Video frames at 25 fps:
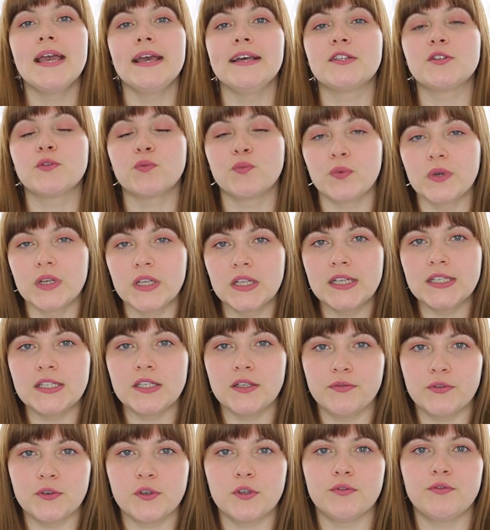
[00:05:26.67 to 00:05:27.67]
It's really
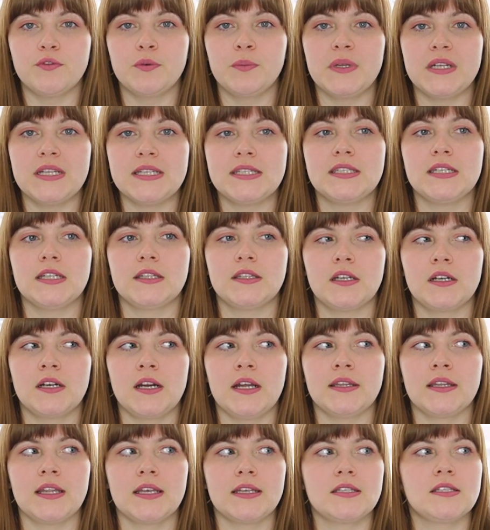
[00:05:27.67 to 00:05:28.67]
difficult for me to sit there
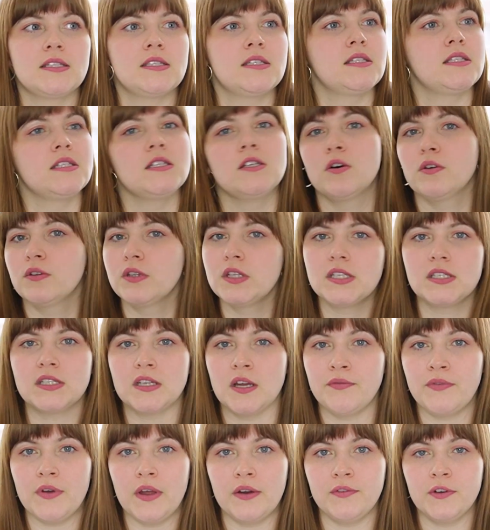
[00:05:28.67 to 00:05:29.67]
and like see all the
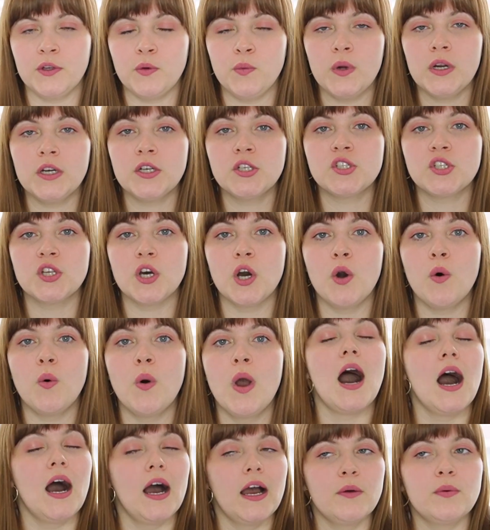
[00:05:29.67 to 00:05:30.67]
stuff everywhere. So
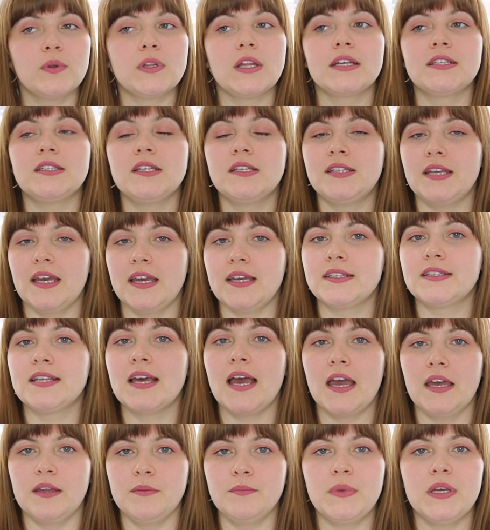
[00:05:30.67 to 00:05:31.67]
I would like to take
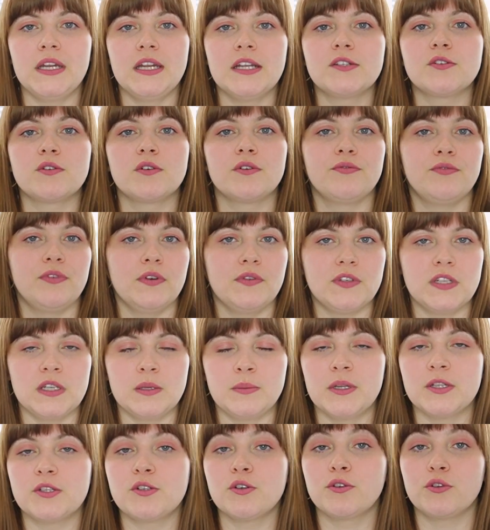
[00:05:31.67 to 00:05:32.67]
10 minutes or 15
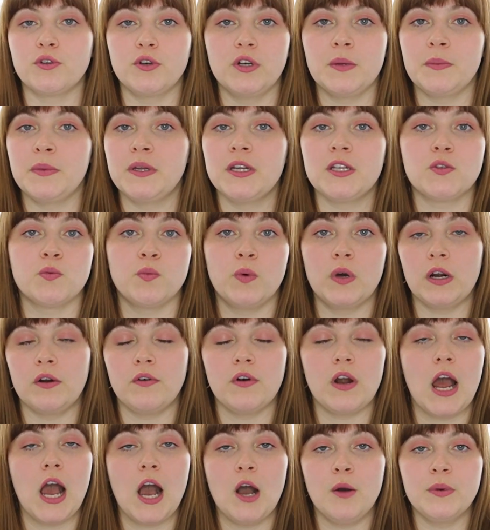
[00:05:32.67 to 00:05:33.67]
minutes or 30 minutes,
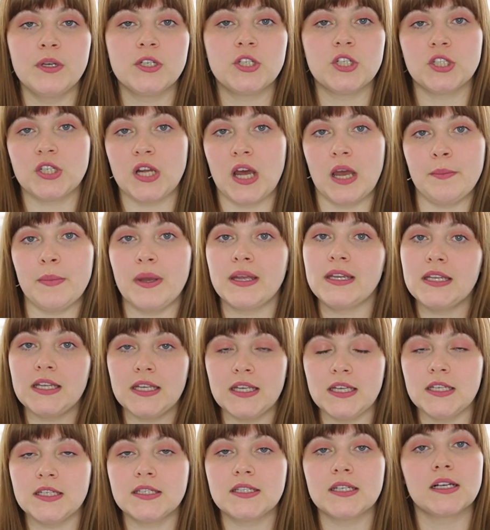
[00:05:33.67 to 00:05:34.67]
whatever, how much time I
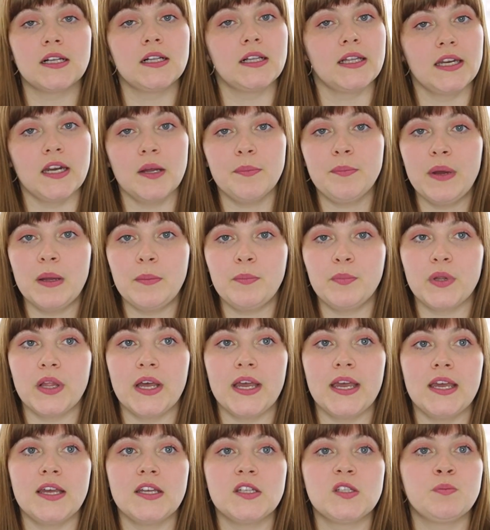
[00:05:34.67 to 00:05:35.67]
need to clean up my
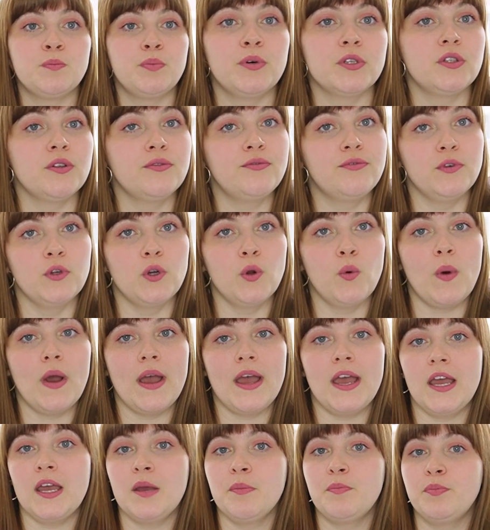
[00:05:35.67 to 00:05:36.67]
place, put the food
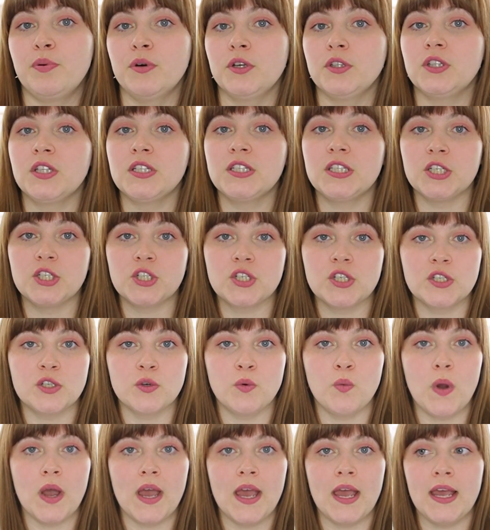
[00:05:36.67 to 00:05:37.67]
away, put the dishes
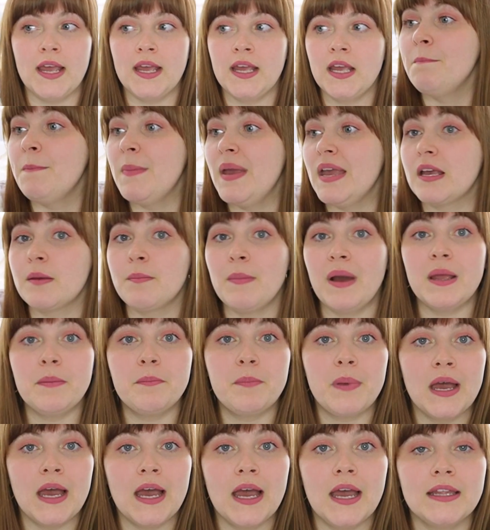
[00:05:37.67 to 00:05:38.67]
away, make my
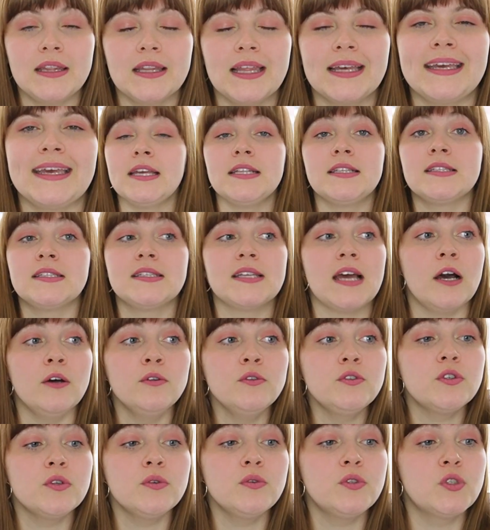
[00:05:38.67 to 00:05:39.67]
bed. Like it
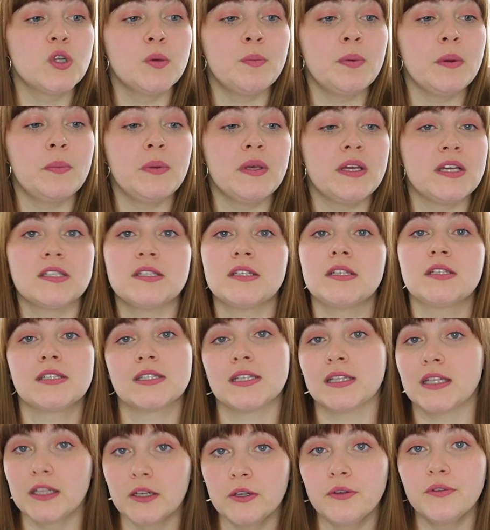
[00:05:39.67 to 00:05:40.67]
sounds so stupid because there's
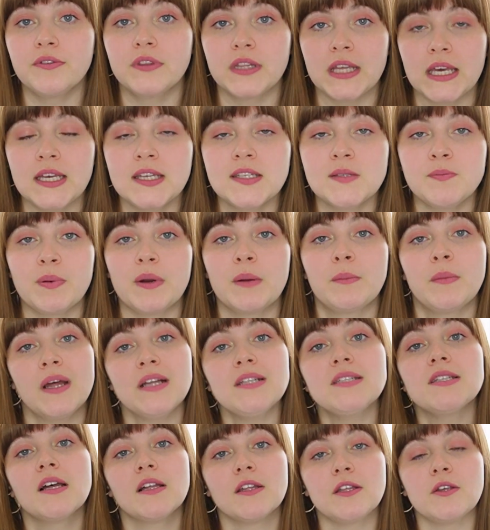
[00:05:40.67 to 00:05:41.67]
little things things, but I'm
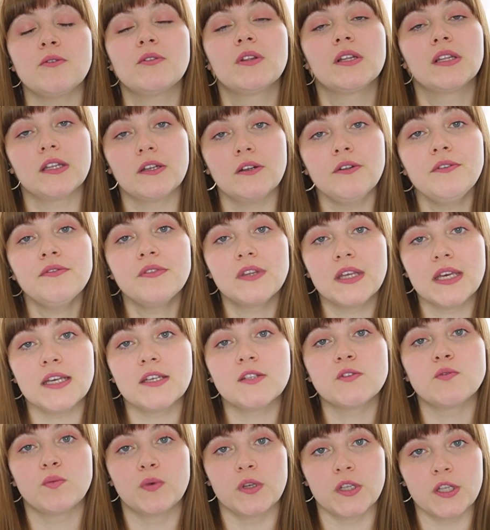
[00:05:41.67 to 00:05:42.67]
not telling you the little
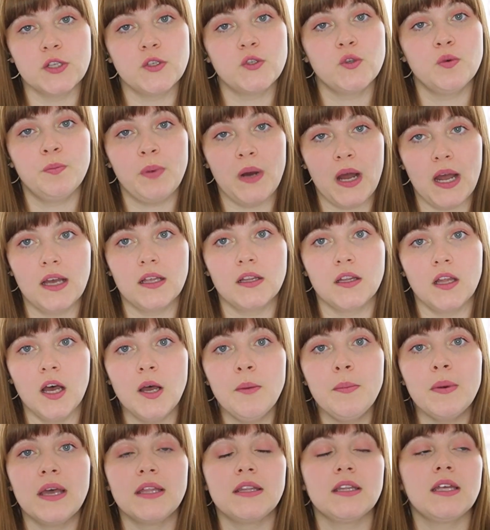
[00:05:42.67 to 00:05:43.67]
things really do pile
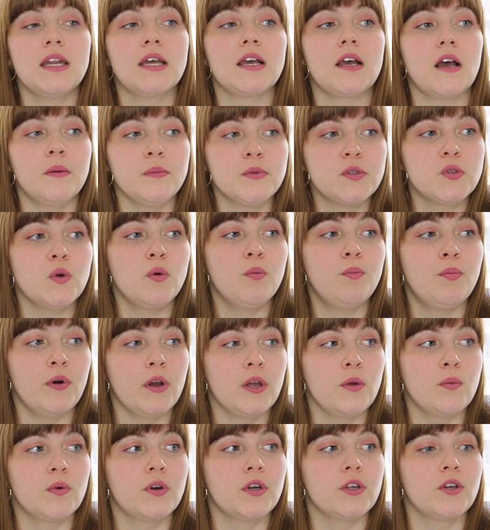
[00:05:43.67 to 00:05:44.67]
up. And then it comes to a
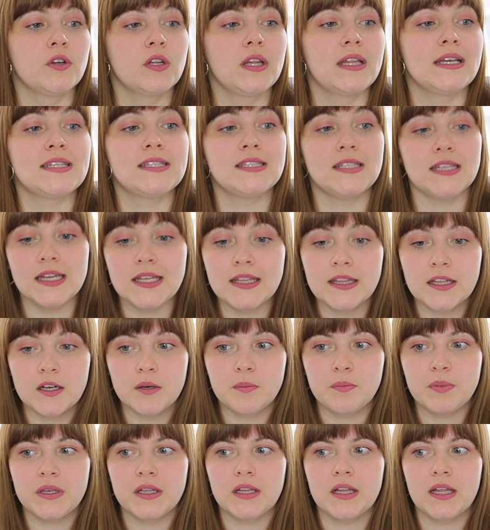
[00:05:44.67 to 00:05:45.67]
point where you're like sitting there
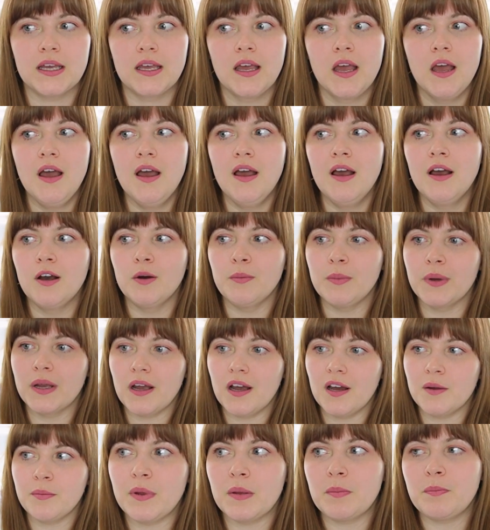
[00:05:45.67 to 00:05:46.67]
being like, oh my
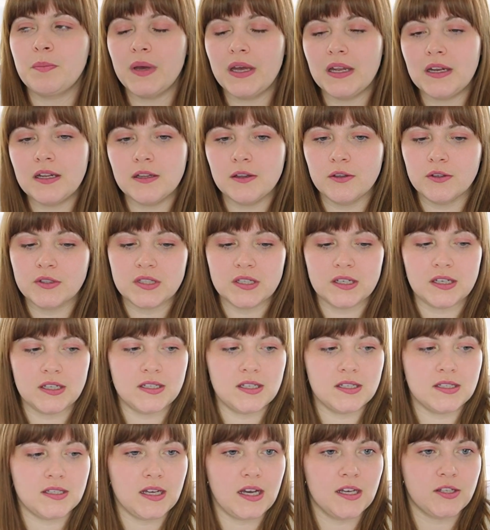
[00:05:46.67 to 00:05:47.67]
God, my bed, it looks like a
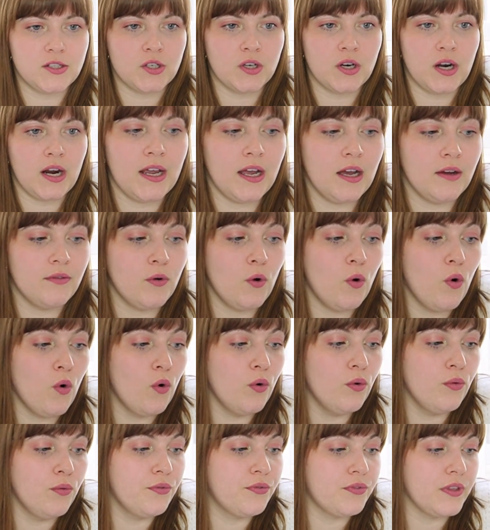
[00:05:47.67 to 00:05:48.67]
disaster. I have a
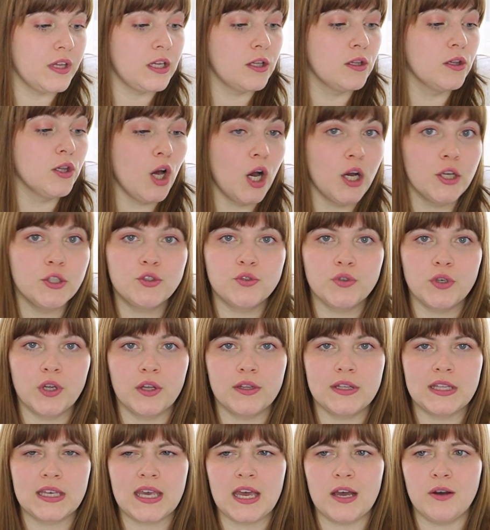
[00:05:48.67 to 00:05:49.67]
whole thing of laundry
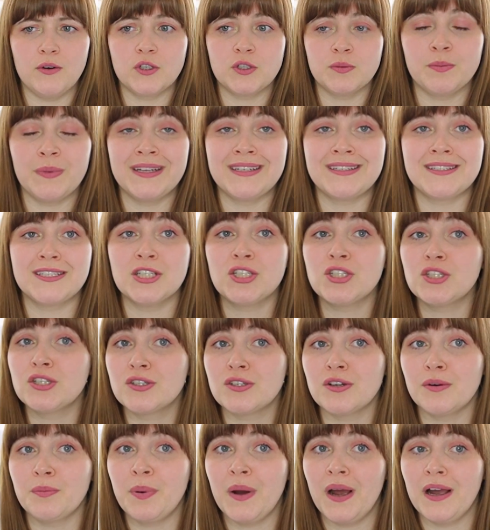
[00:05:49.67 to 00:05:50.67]
on the couch. My
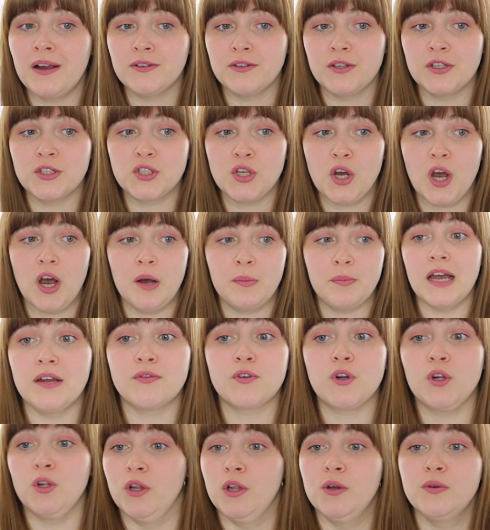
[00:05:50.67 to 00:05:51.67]
dishes are piled on top. I
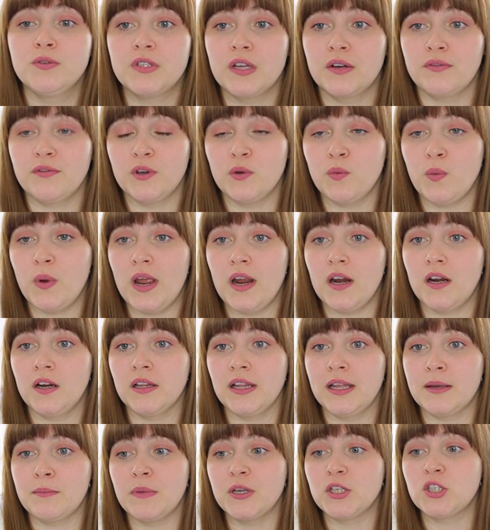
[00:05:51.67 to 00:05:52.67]
have clothes everywhere.
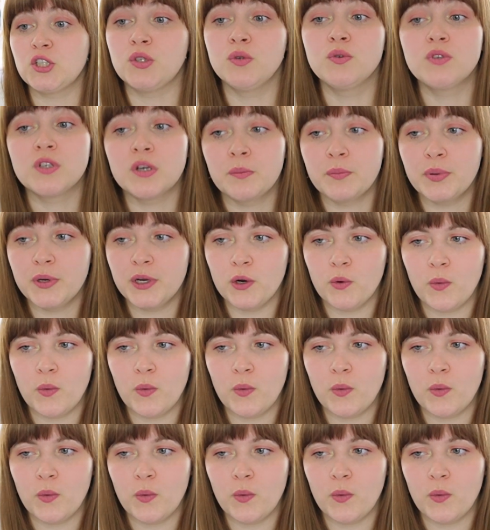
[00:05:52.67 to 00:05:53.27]
Like my shoes aren't put